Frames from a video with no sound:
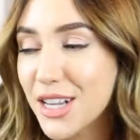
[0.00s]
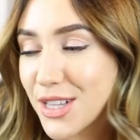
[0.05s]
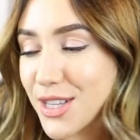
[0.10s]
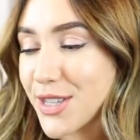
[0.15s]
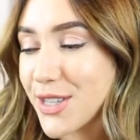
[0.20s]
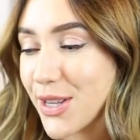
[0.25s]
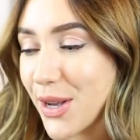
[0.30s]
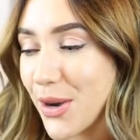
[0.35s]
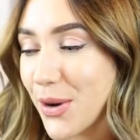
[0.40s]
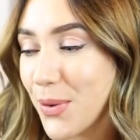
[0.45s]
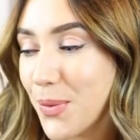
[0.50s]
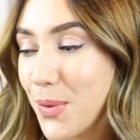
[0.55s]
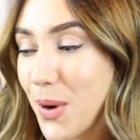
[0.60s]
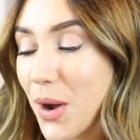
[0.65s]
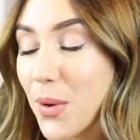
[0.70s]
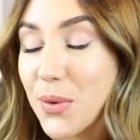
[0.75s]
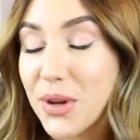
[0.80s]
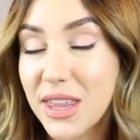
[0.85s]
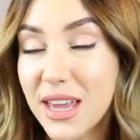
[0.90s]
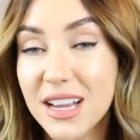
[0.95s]
So
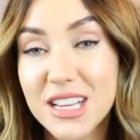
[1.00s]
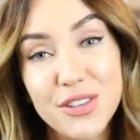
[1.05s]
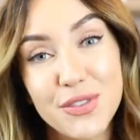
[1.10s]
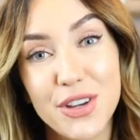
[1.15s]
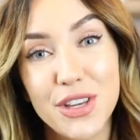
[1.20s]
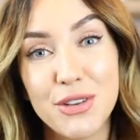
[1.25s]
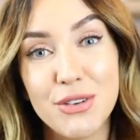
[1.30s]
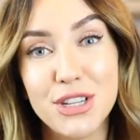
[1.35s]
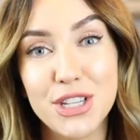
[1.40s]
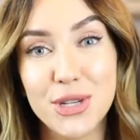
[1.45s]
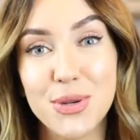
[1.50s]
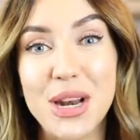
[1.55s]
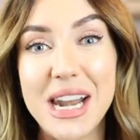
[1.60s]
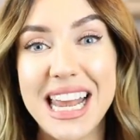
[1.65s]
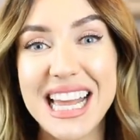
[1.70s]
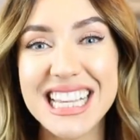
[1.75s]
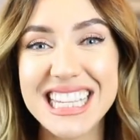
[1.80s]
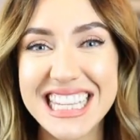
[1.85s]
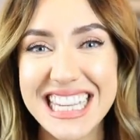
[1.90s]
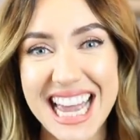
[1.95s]
without further ado,
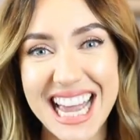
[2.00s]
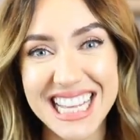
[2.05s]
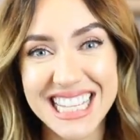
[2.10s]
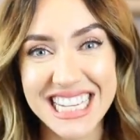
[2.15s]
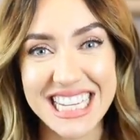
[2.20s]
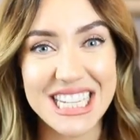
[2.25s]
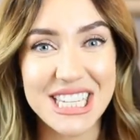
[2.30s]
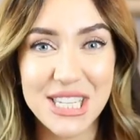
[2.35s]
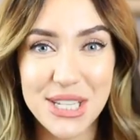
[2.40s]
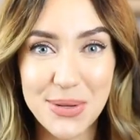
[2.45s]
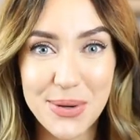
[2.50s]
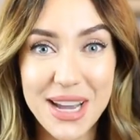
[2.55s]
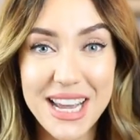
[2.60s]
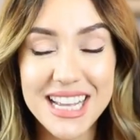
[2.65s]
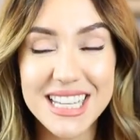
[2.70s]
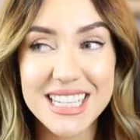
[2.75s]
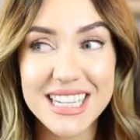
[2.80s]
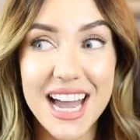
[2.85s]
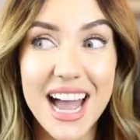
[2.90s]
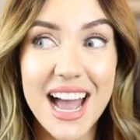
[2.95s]
let's get into
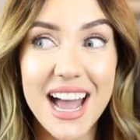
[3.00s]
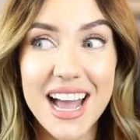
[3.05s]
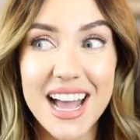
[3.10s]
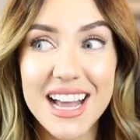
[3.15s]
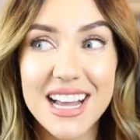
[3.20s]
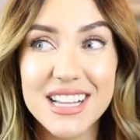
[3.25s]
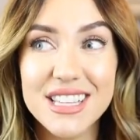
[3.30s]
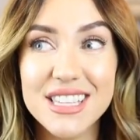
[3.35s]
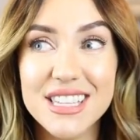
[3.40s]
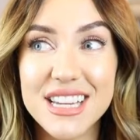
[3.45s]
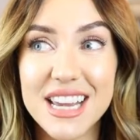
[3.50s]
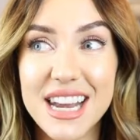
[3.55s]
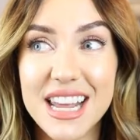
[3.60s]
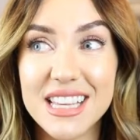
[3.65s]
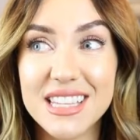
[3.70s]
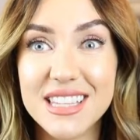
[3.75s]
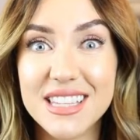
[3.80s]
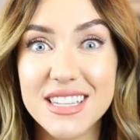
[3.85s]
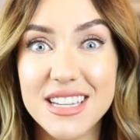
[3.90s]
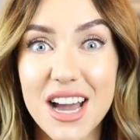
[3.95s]
it, and
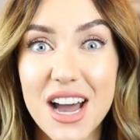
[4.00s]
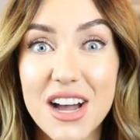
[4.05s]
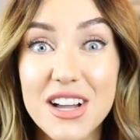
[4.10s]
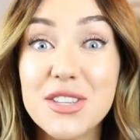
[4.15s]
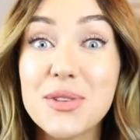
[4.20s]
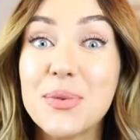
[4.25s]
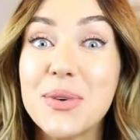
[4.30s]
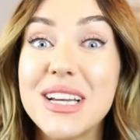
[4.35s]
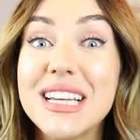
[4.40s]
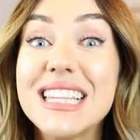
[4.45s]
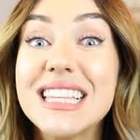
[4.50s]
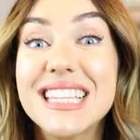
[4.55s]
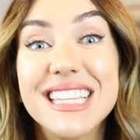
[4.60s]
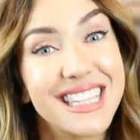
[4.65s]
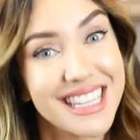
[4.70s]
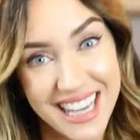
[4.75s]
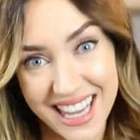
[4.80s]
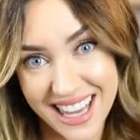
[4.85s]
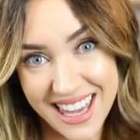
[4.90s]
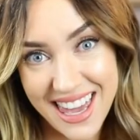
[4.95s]
let's start with
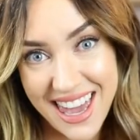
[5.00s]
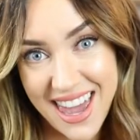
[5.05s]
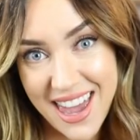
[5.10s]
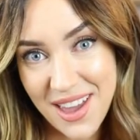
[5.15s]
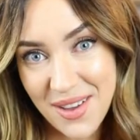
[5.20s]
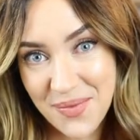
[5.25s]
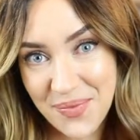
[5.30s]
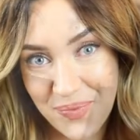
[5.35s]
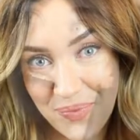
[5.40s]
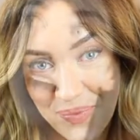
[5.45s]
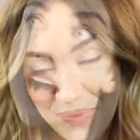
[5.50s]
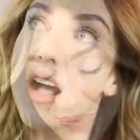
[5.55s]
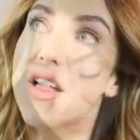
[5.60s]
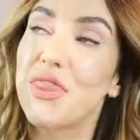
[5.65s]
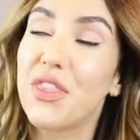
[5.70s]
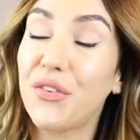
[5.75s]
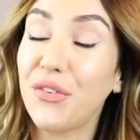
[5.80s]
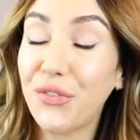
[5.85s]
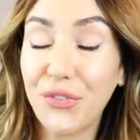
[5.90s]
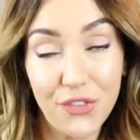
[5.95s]
skincare.
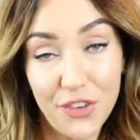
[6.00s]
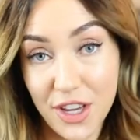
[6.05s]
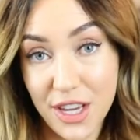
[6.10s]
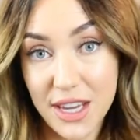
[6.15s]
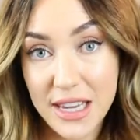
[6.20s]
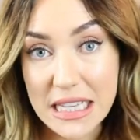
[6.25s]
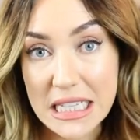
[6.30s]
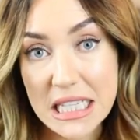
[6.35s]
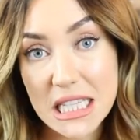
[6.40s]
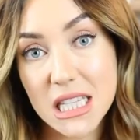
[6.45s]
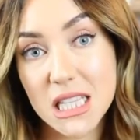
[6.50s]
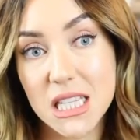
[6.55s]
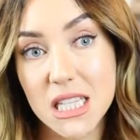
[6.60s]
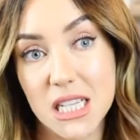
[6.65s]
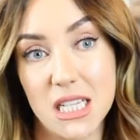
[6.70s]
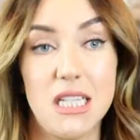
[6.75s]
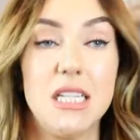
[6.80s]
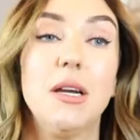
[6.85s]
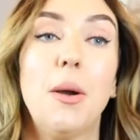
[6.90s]
The first